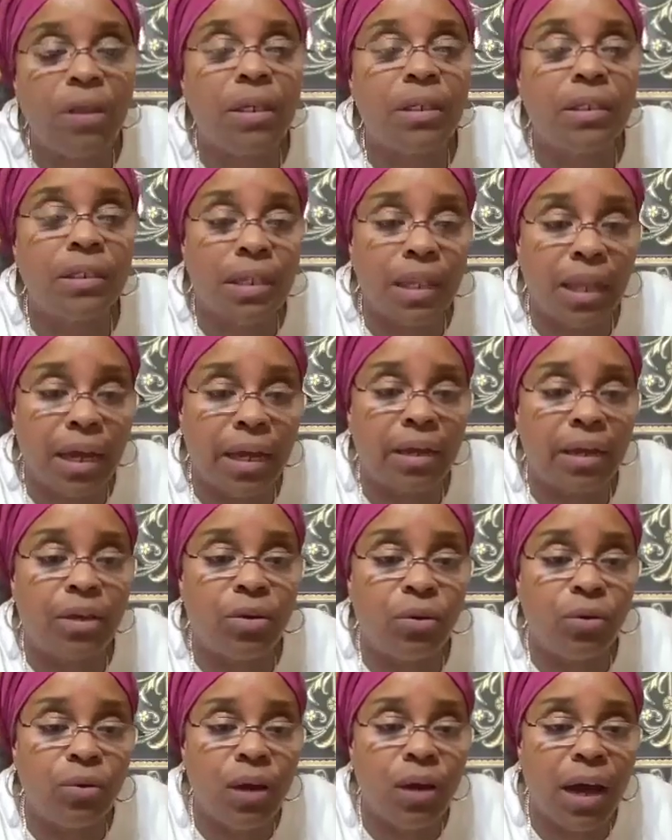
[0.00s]
mothers
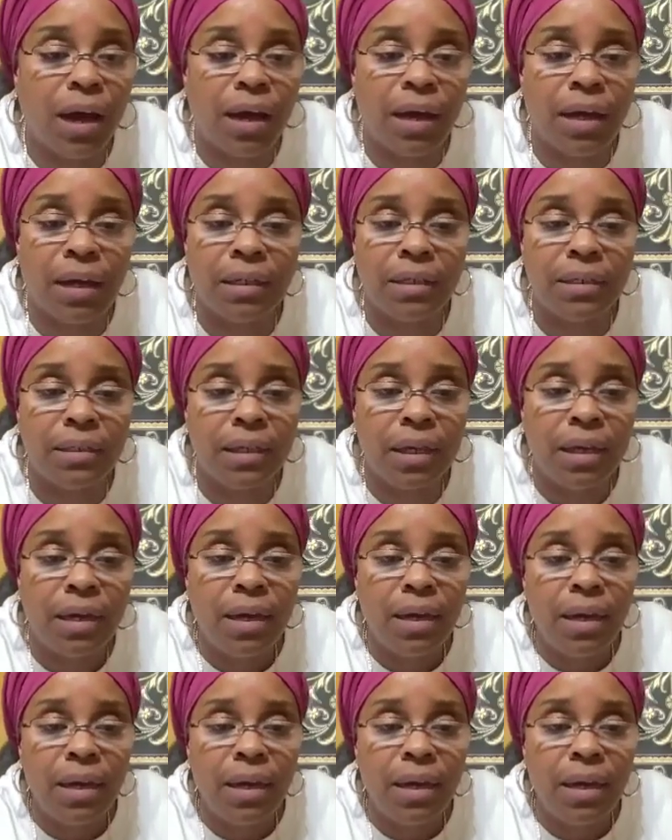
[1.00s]
like you guys